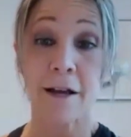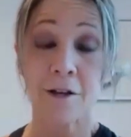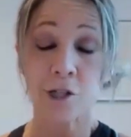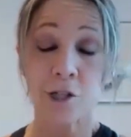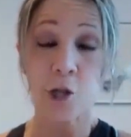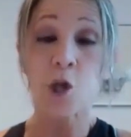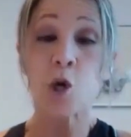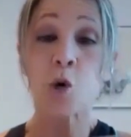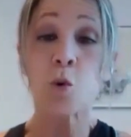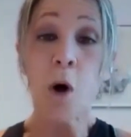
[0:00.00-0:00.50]

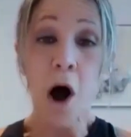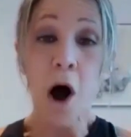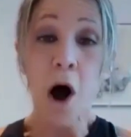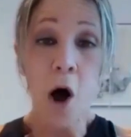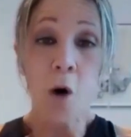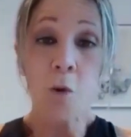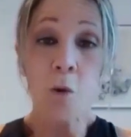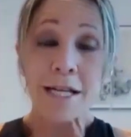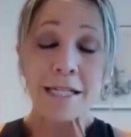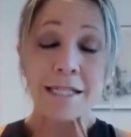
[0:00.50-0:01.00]
So you
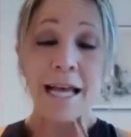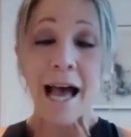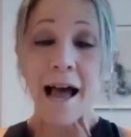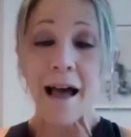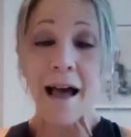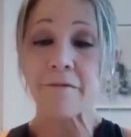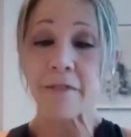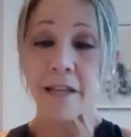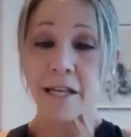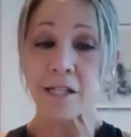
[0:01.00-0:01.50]
always
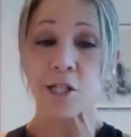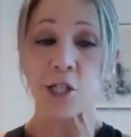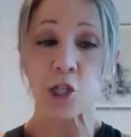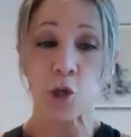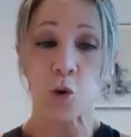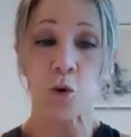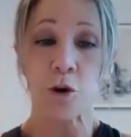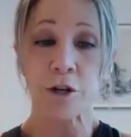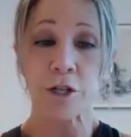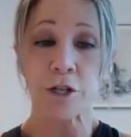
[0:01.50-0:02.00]
have this
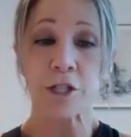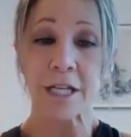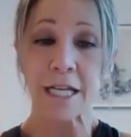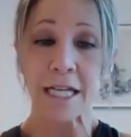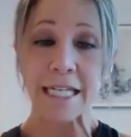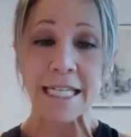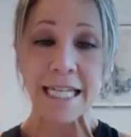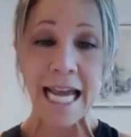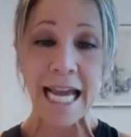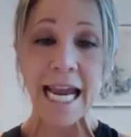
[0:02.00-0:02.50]
storage
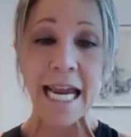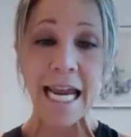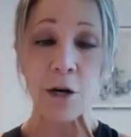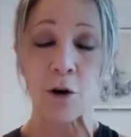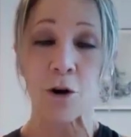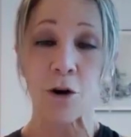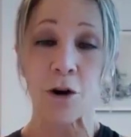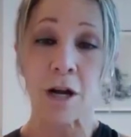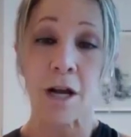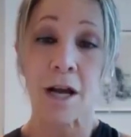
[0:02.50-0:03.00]

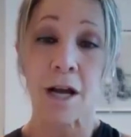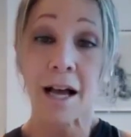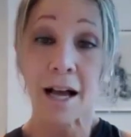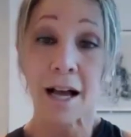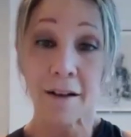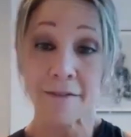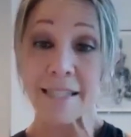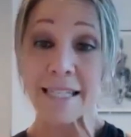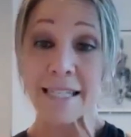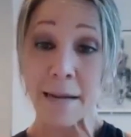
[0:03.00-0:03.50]
container
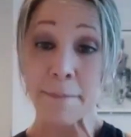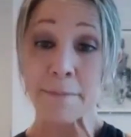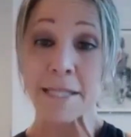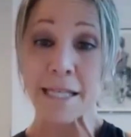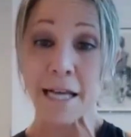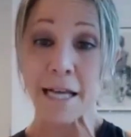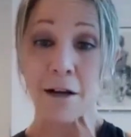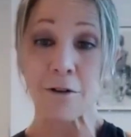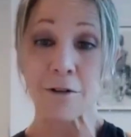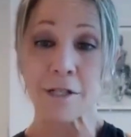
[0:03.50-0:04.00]
of stem
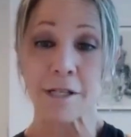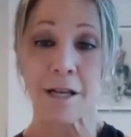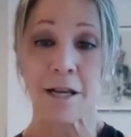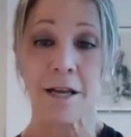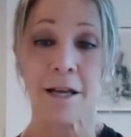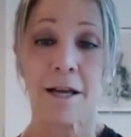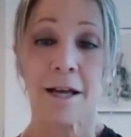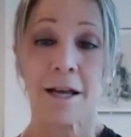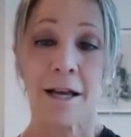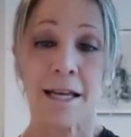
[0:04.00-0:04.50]
cells.
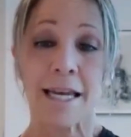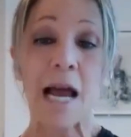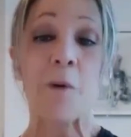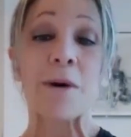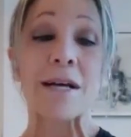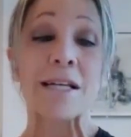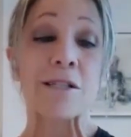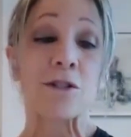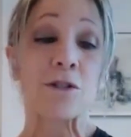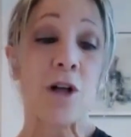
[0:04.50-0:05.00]
Now,
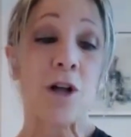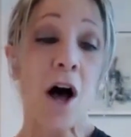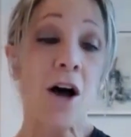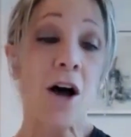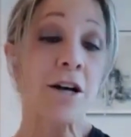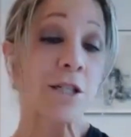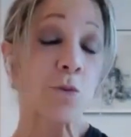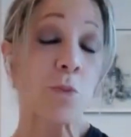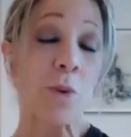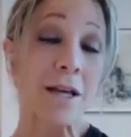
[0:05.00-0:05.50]
as
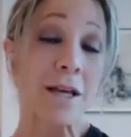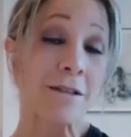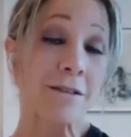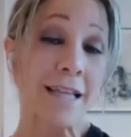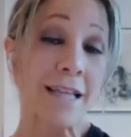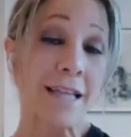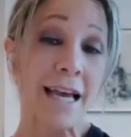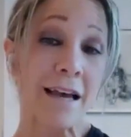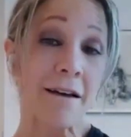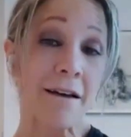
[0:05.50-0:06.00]
long as we
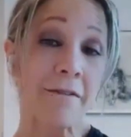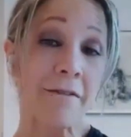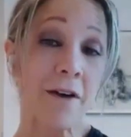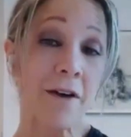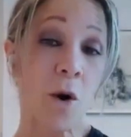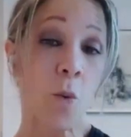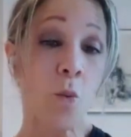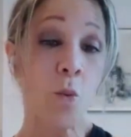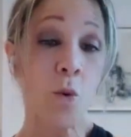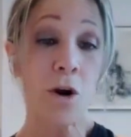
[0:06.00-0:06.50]
live,
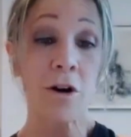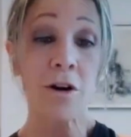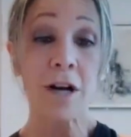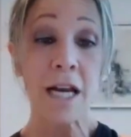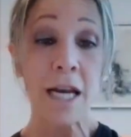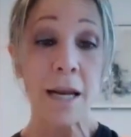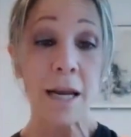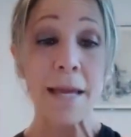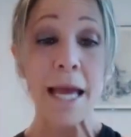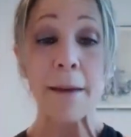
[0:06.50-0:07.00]
we're
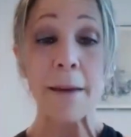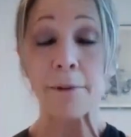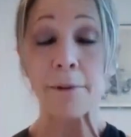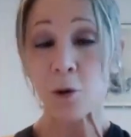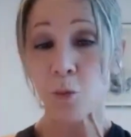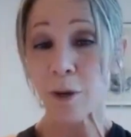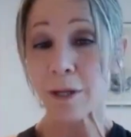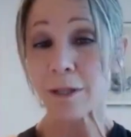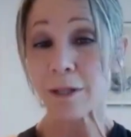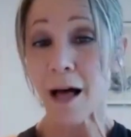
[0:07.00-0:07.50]
going to be able
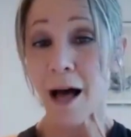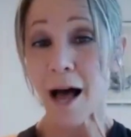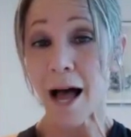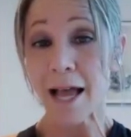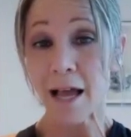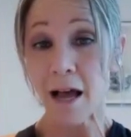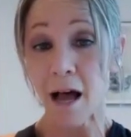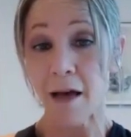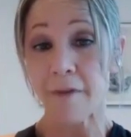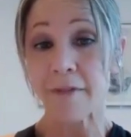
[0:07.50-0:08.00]
to
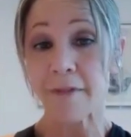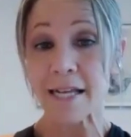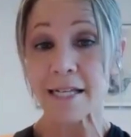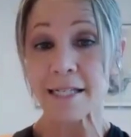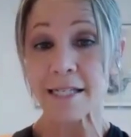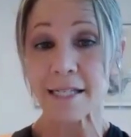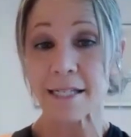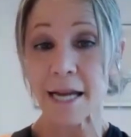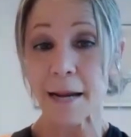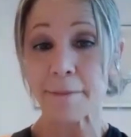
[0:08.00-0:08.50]
rely on
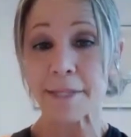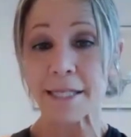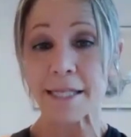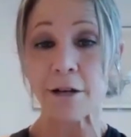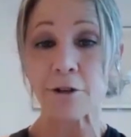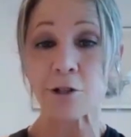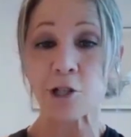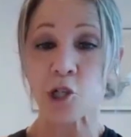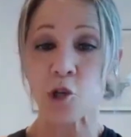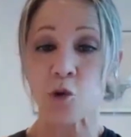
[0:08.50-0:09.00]
these stem
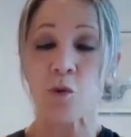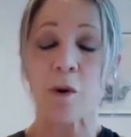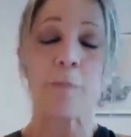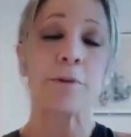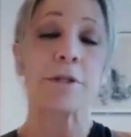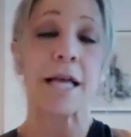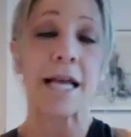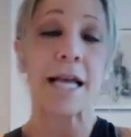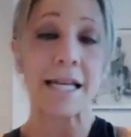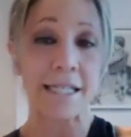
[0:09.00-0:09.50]
cells to
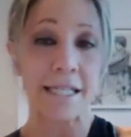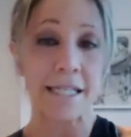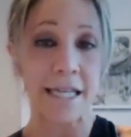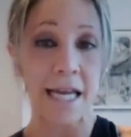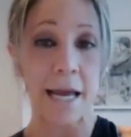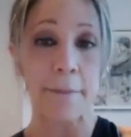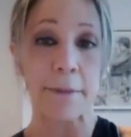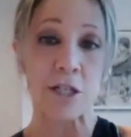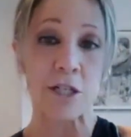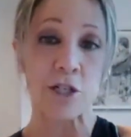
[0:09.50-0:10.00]
replace
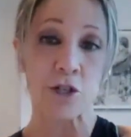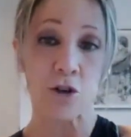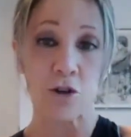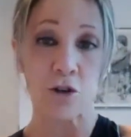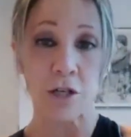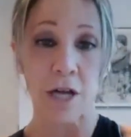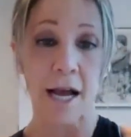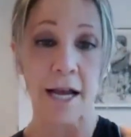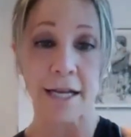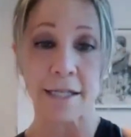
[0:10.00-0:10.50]
damaged or
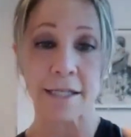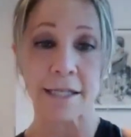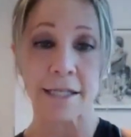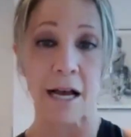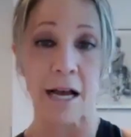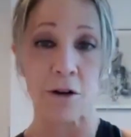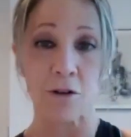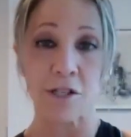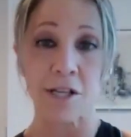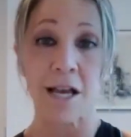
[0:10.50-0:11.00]
dying
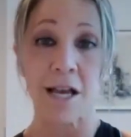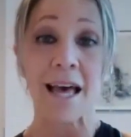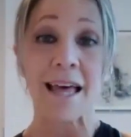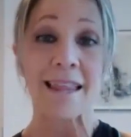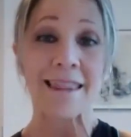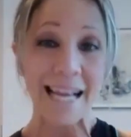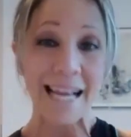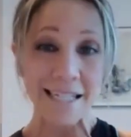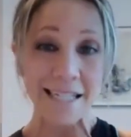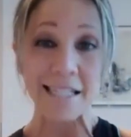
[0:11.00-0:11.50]
cells.
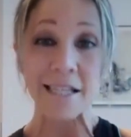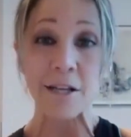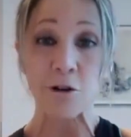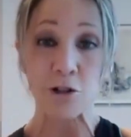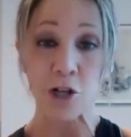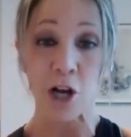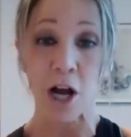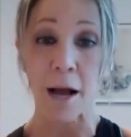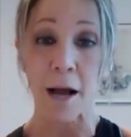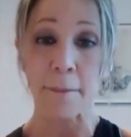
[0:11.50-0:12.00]
That's their
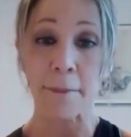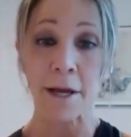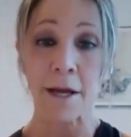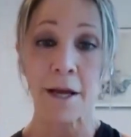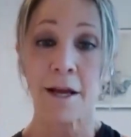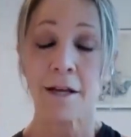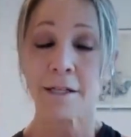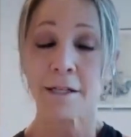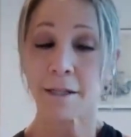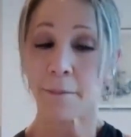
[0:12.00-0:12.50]
job.
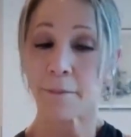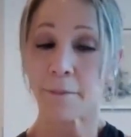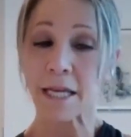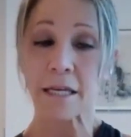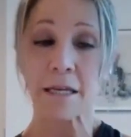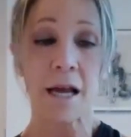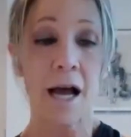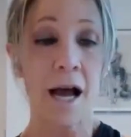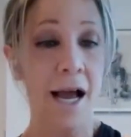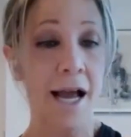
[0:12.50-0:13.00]

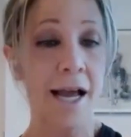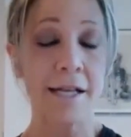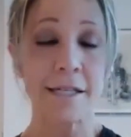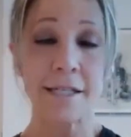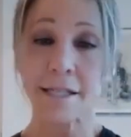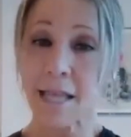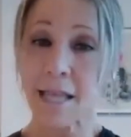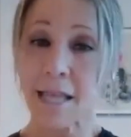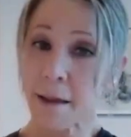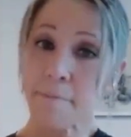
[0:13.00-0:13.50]
Something
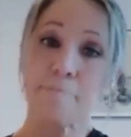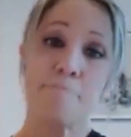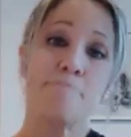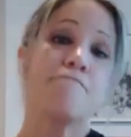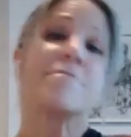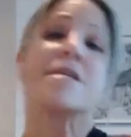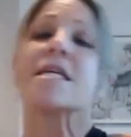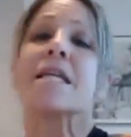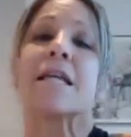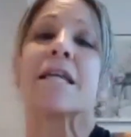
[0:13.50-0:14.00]
dies, they
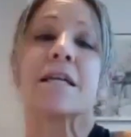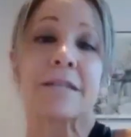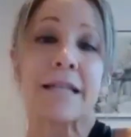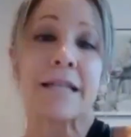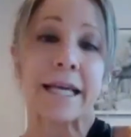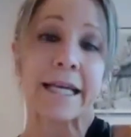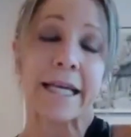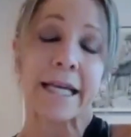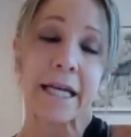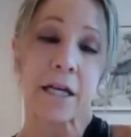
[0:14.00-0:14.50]

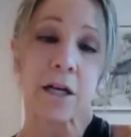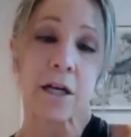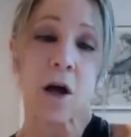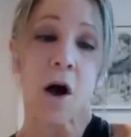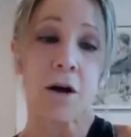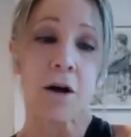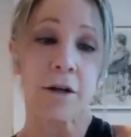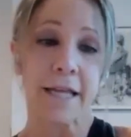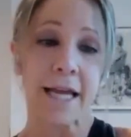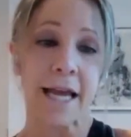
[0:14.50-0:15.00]
immediately get
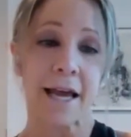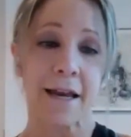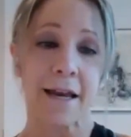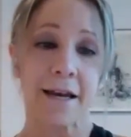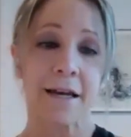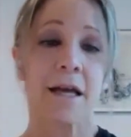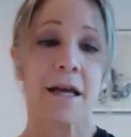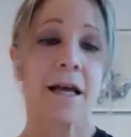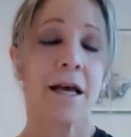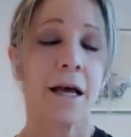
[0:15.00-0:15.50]
called
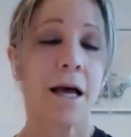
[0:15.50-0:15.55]
in.